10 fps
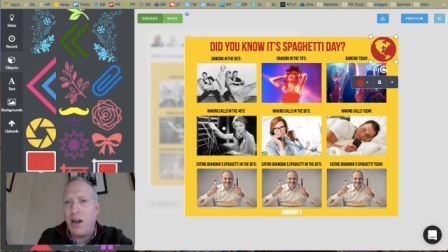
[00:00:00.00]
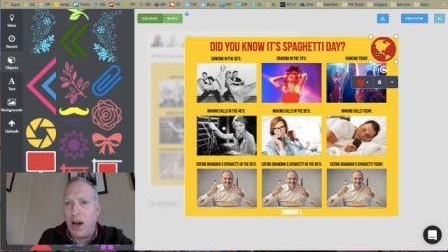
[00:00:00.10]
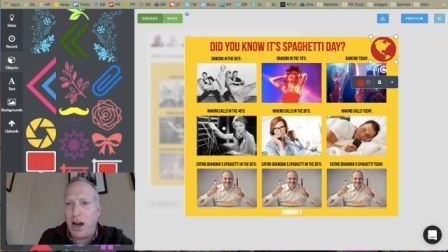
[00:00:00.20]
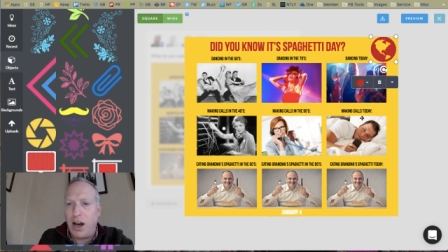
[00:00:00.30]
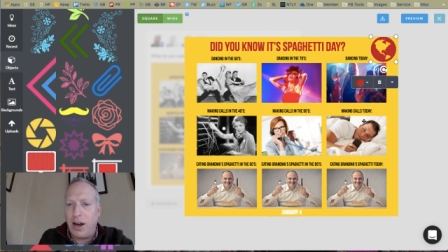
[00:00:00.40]

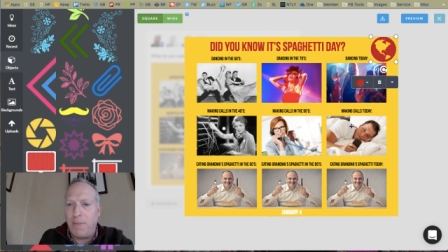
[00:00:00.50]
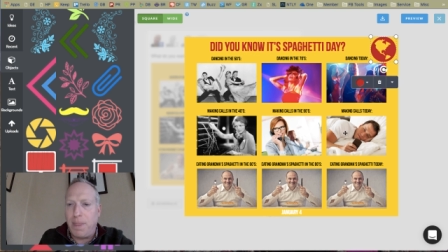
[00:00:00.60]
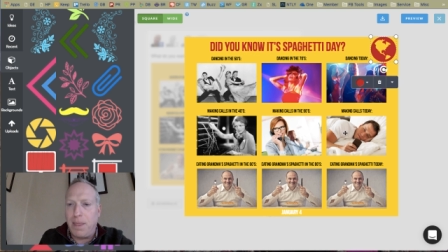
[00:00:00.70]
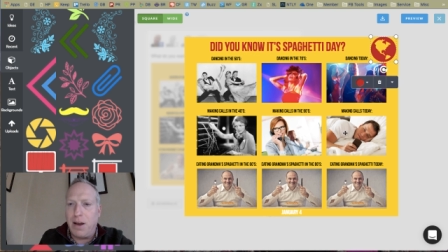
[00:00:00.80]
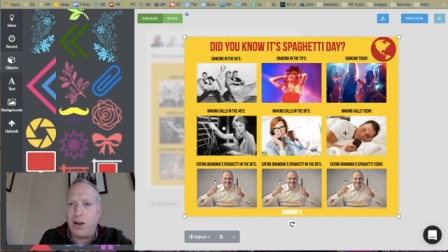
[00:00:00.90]

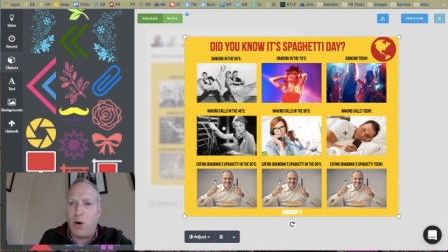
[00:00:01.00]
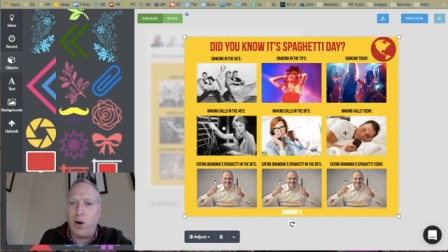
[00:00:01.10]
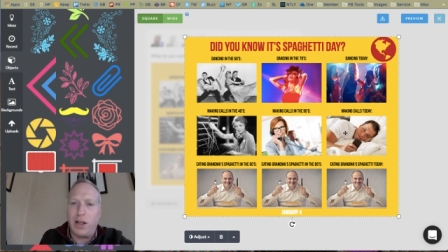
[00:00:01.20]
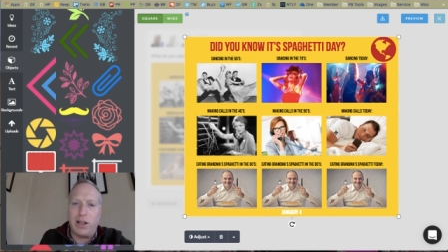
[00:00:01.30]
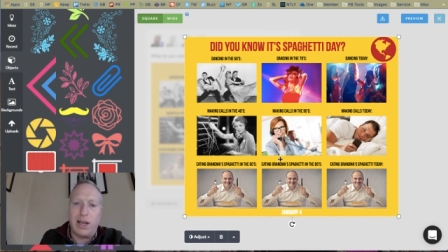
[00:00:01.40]
um,
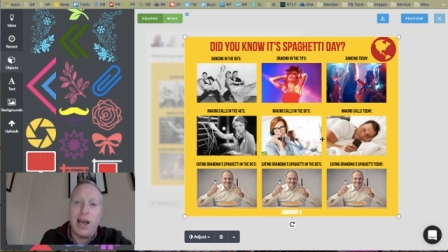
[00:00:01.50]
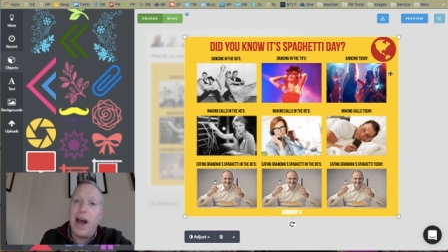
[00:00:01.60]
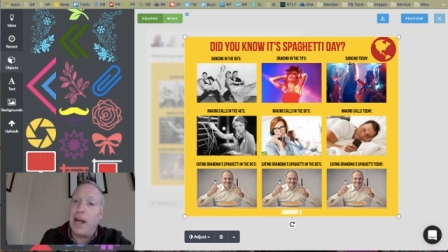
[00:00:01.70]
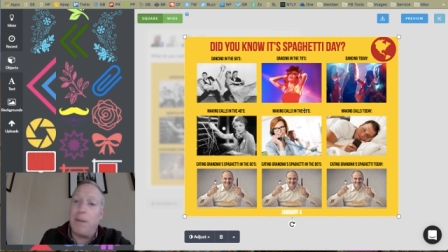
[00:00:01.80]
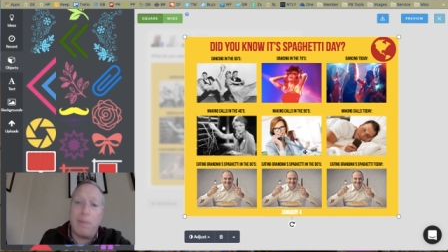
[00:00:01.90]
accordingly.
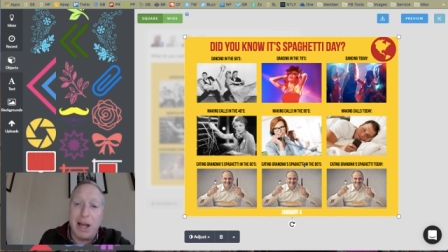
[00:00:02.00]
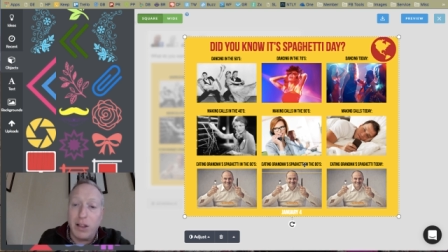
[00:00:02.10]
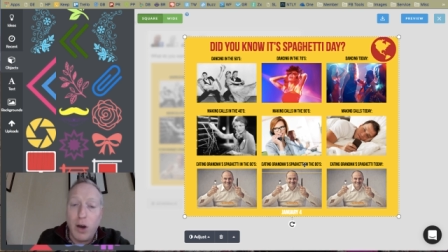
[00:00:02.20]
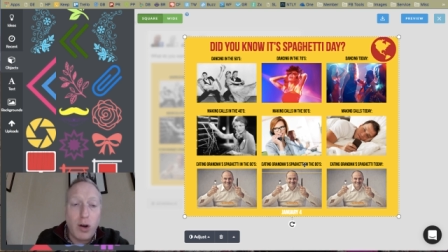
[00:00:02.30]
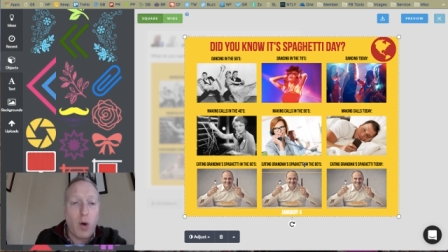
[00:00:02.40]
I could put my
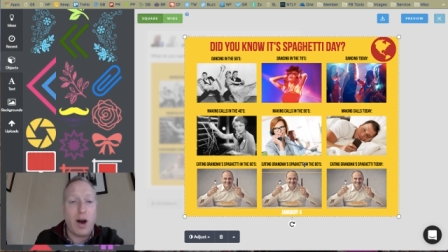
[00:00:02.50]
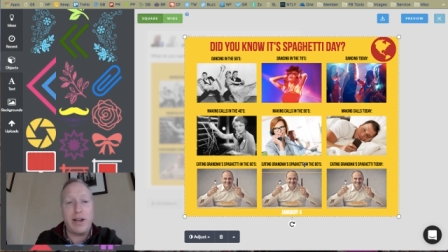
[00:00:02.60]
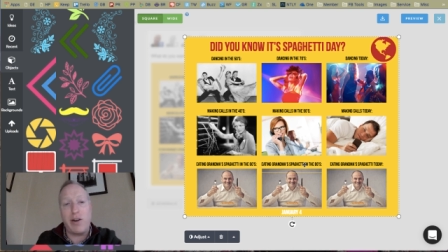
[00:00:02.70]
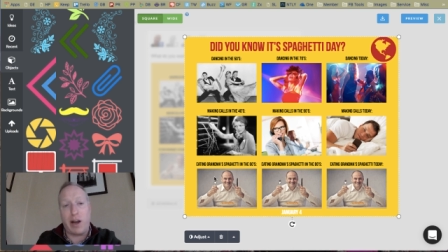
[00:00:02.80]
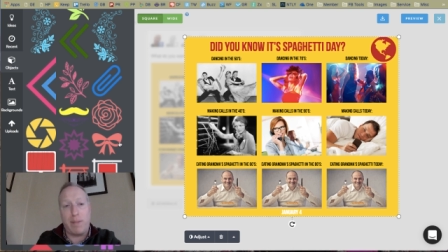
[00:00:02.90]
logo on
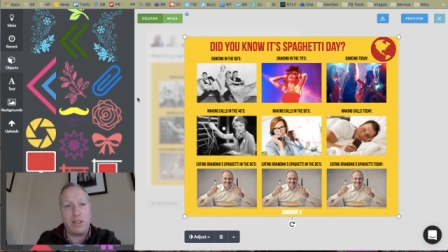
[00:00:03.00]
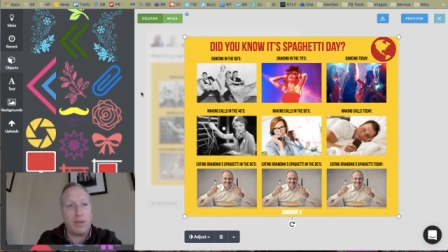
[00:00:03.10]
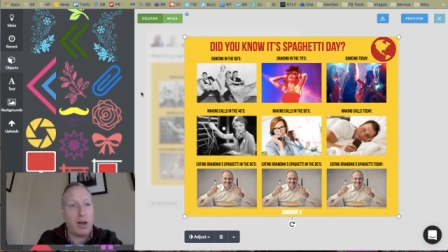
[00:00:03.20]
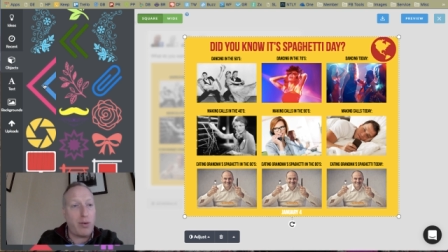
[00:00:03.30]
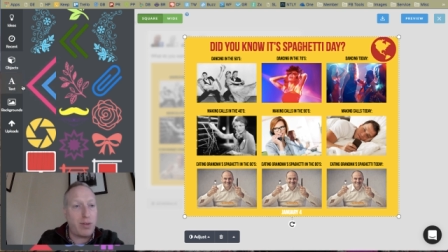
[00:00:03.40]
here. I could put
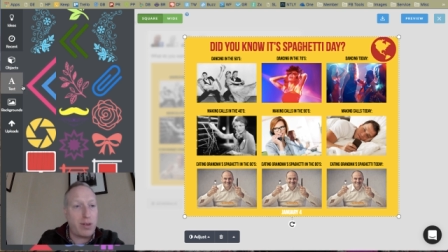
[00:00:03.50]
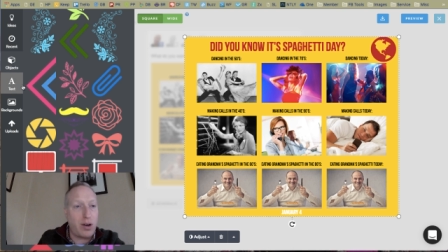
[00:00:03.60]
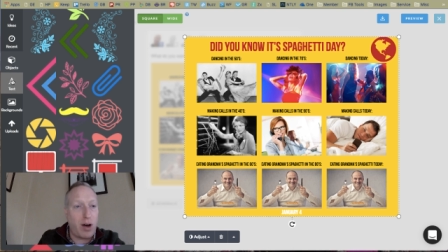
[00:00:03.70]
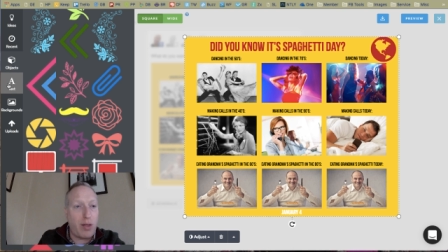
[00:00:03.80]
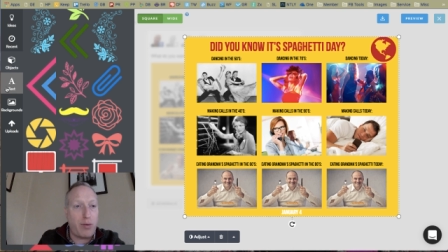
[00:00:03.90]
some other, you
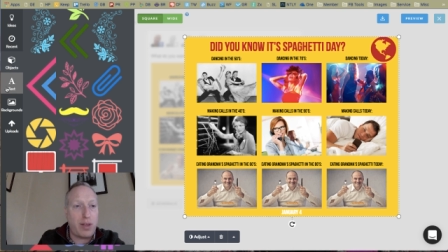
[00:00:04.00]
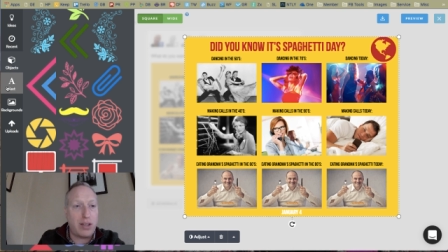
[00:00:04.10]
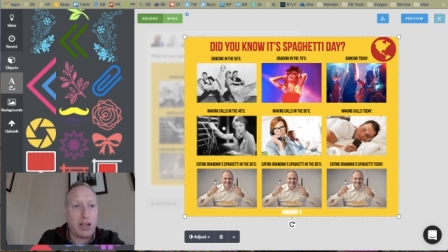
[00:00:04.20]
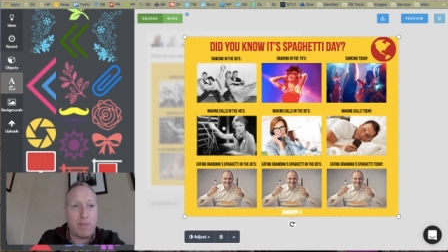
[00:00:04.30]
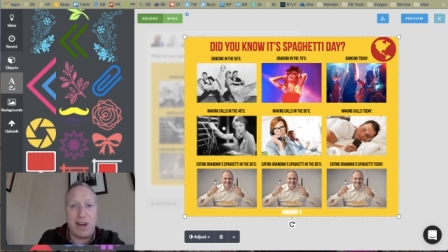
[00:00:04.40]
know, other
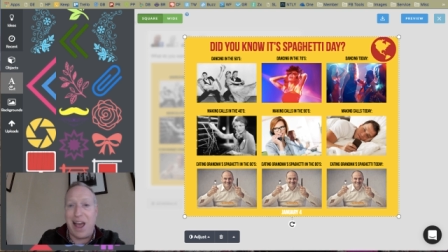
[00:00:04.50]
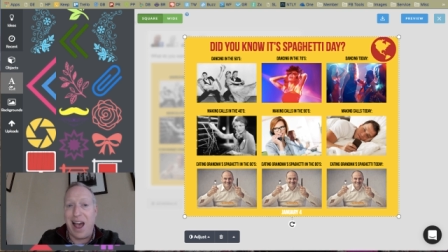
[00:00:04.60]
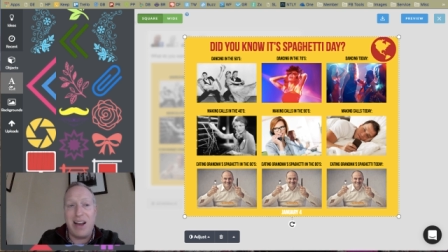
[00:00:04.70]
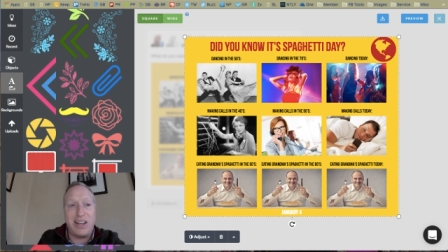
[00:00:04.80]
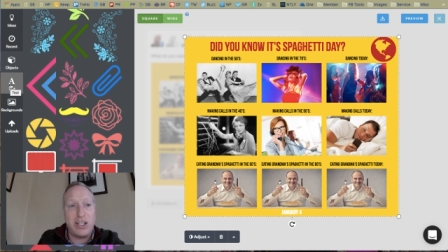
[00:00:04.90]
things. I could put
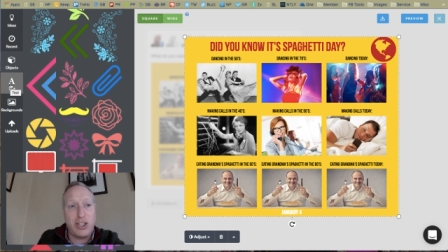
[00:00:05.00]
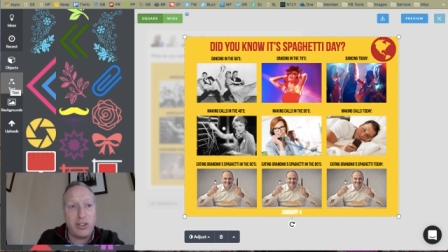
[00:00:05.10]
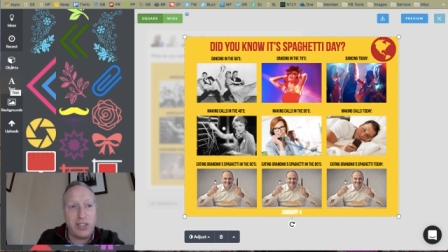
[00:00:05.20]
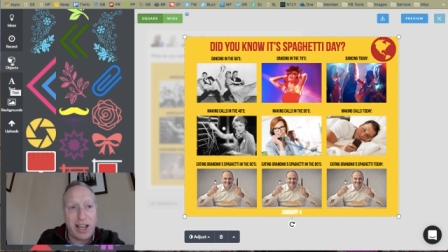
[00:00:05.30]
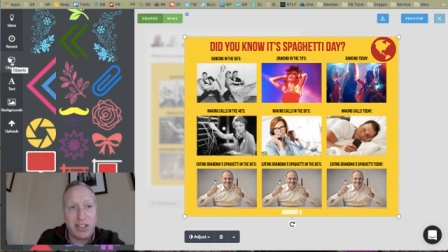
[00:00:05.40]
additional
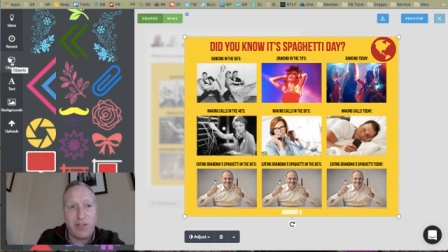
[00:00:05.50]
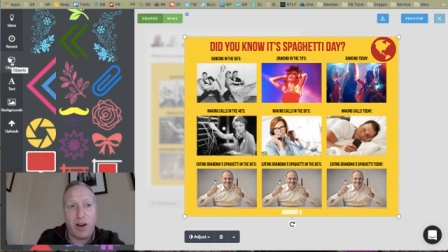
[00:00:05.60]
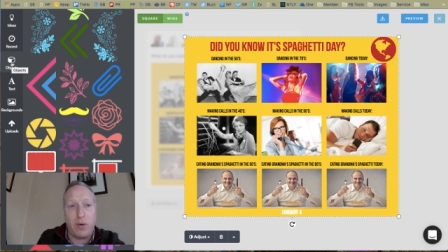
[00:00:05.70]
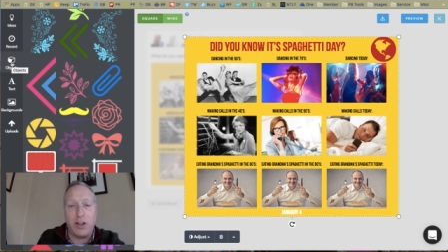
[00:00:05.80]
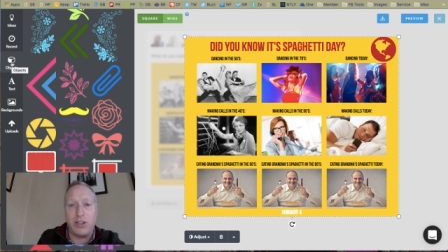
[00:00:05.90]
text if I
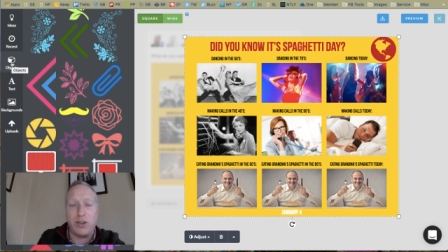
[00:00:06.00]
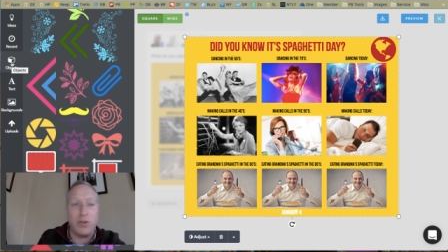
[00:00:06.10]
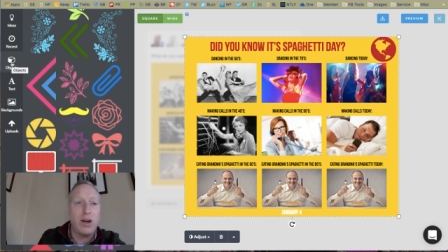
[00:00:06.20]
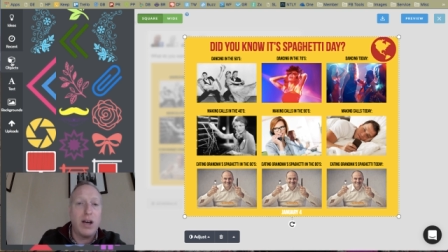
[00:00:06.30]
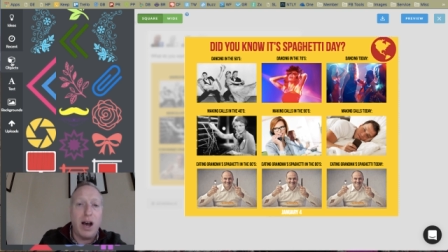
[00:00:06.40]
wanted
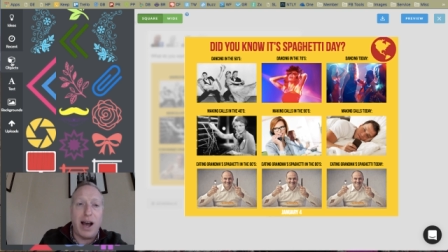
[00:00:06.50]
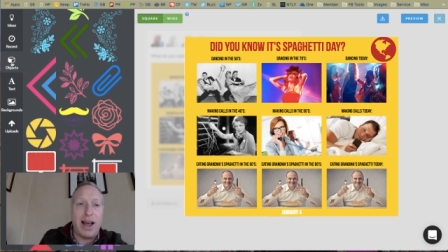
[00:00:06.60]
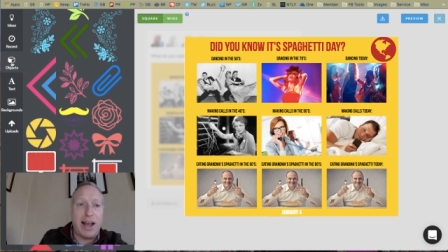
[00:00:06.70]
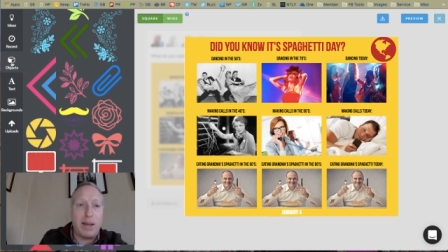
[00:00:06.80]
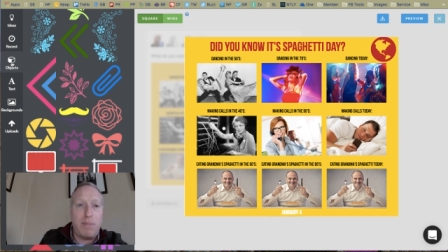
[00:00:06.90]
to.
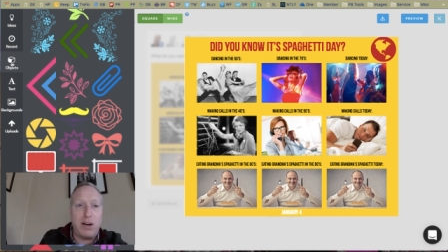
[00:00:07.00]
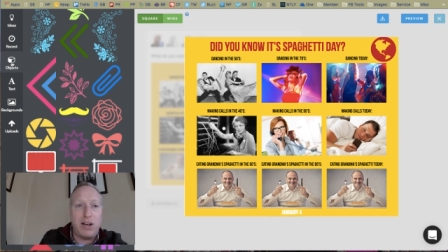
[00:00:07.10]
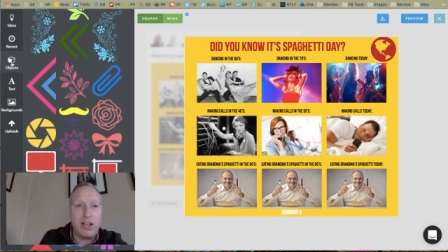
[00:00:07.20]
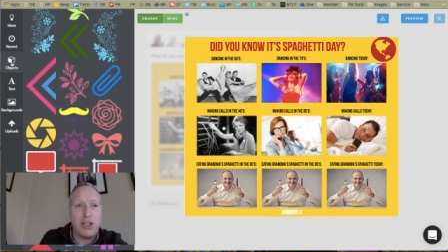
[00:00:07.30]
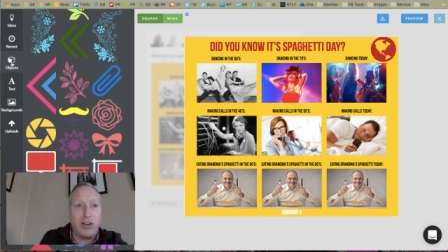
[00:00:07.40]
I, I could put
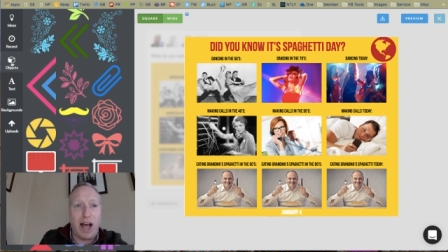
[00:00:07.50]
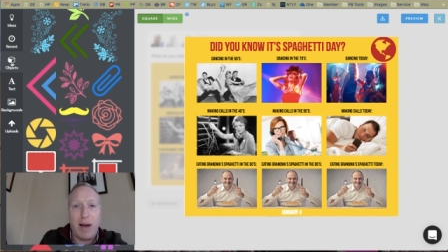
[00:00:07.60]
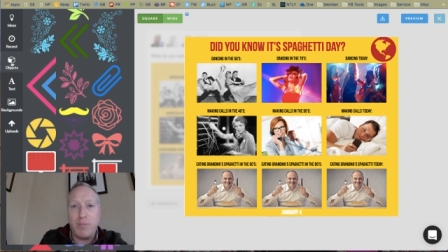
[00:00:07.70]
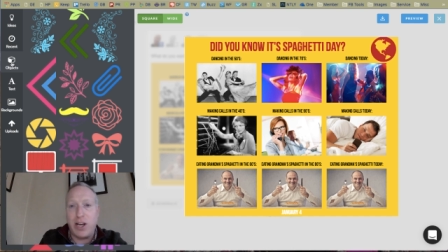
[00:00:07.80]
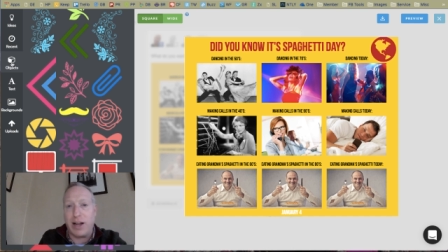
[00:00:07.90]
additional
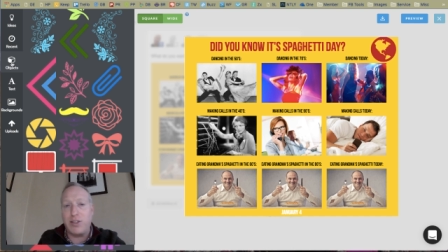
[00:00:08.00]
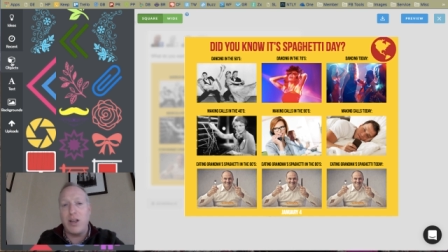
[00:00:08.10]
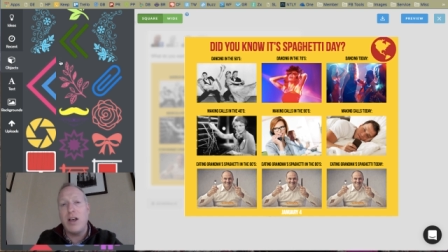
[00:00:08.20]
objects.